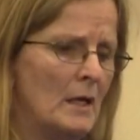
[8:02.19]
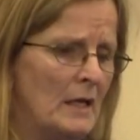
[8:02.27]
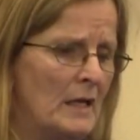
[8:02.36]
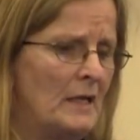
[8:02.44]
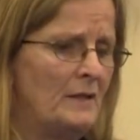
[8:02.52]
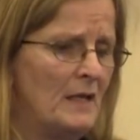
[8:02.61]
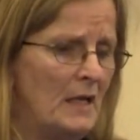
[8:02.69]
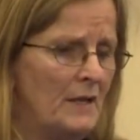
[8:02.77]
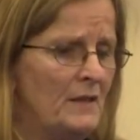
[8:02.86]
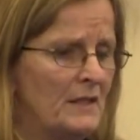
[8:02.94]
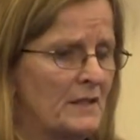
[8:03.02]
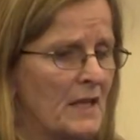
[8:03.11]

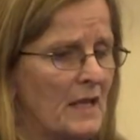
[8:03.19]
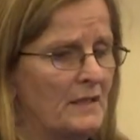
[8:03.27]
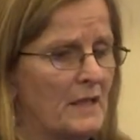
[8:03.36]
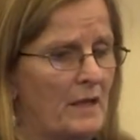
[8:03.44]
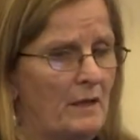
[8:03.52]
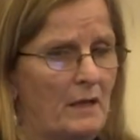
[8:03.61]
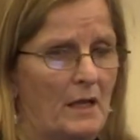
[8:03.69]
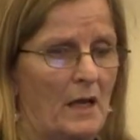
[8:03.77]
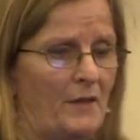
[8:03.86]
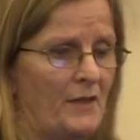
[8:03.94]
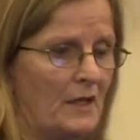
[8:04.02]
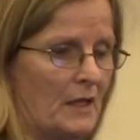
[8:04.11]
in this case, I
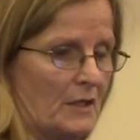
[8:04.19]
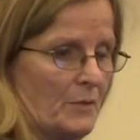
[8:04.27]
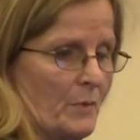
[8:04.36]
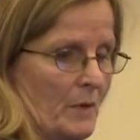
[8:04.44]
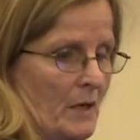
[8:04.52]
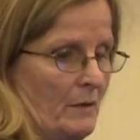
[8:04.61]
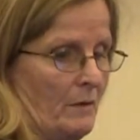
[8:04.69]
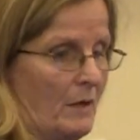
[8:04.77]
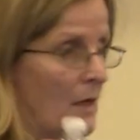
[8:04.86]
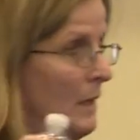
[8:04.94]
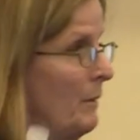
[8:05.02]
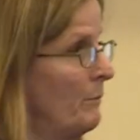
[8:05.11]
think it's
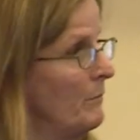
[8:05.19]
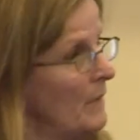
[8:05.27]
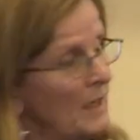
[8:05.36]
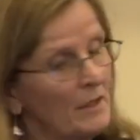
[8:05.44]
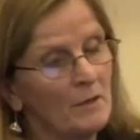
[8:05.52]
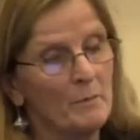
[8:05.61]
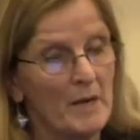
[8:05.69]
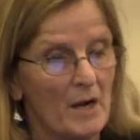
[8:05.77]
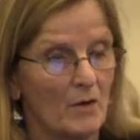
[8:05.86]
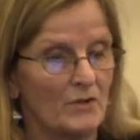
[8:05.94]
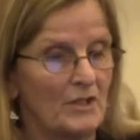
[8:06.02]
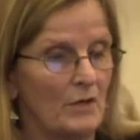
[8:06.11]
in
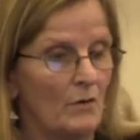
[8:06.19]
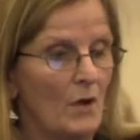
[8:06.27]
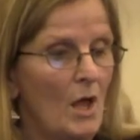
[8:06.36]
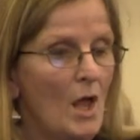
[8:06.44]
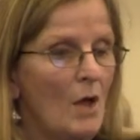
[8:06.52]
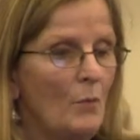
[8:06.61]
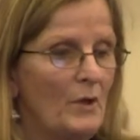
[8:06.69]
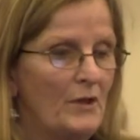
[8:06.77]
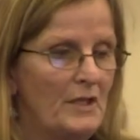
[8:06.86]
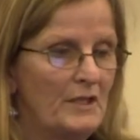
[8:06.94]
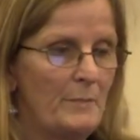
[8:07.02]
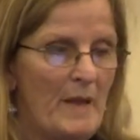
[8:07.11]
comparison with
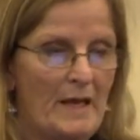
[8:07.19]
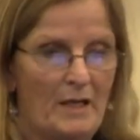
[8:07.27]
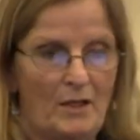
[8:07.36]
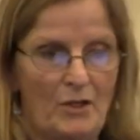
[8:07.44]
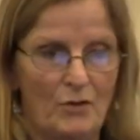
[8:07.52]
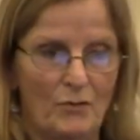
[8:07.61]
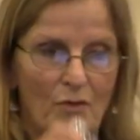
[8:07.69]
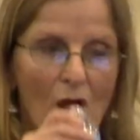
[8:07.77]
Hispanic youth.